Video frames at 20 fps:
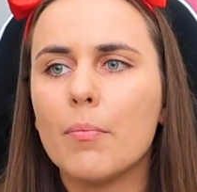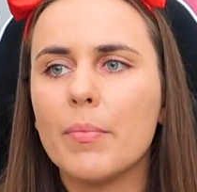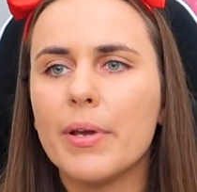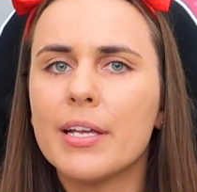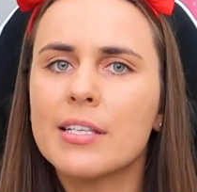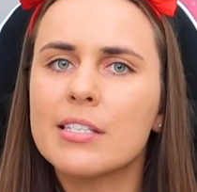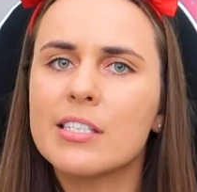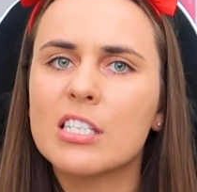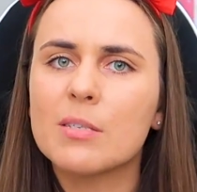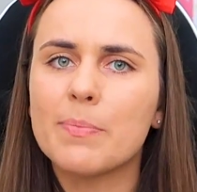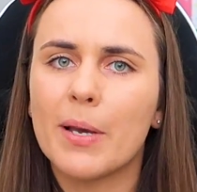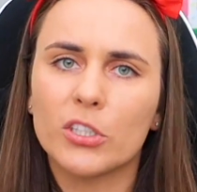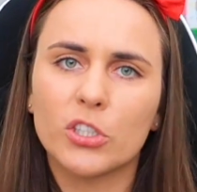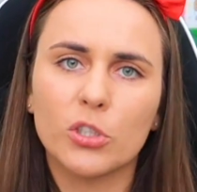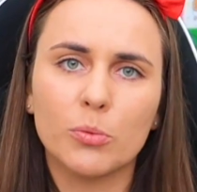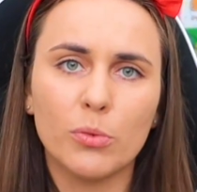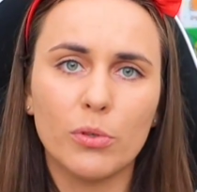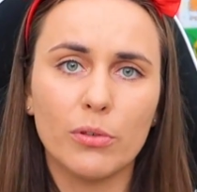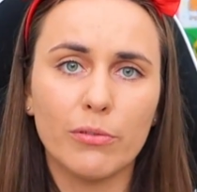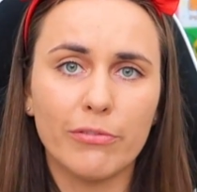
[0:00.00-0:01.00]
its
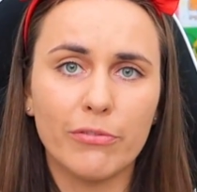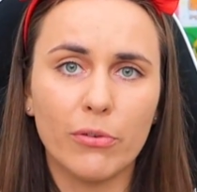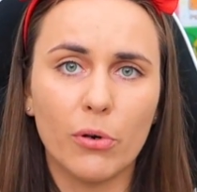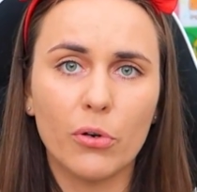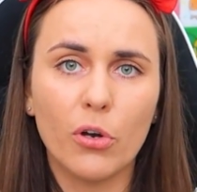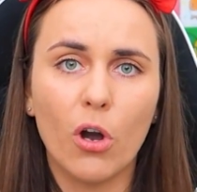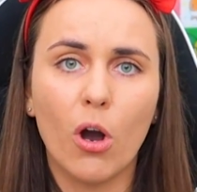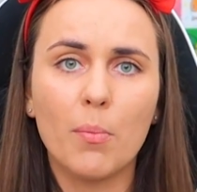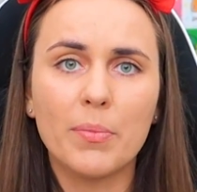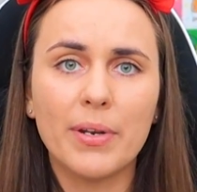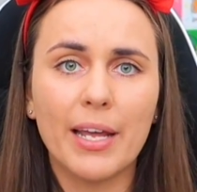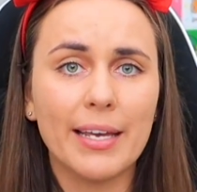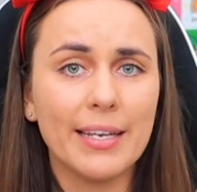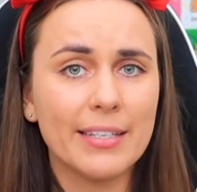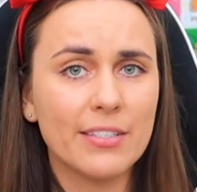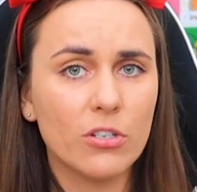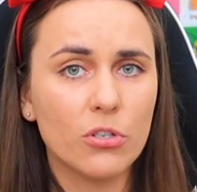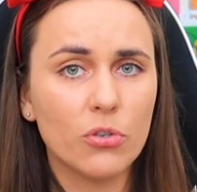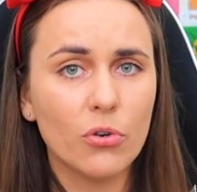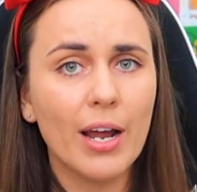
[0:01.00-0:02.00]
special move for Comday
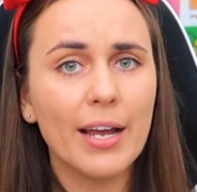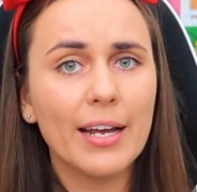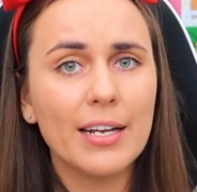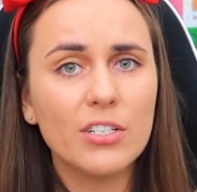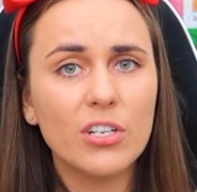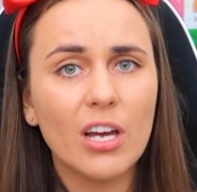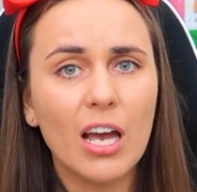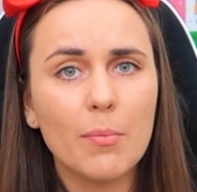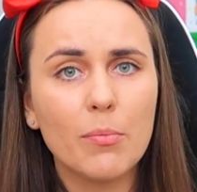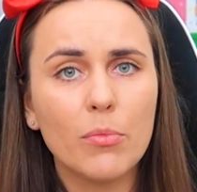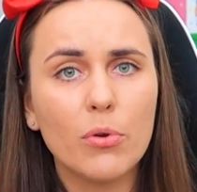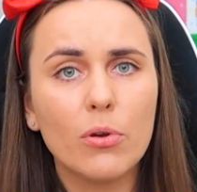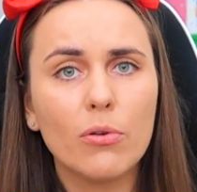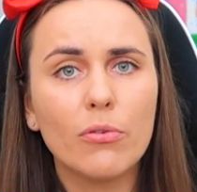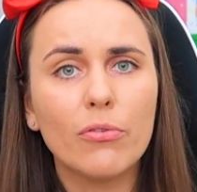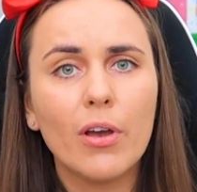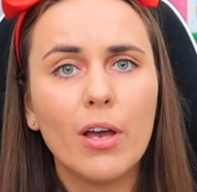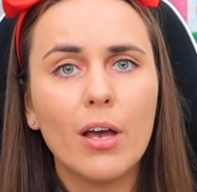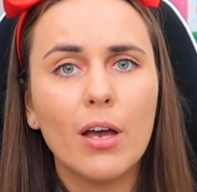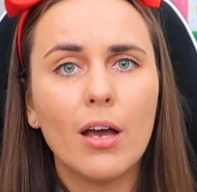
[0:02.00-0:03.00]
is a dragon type
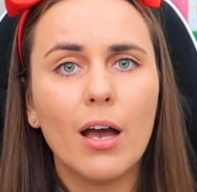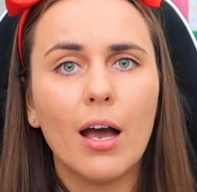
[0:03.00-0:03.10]
move.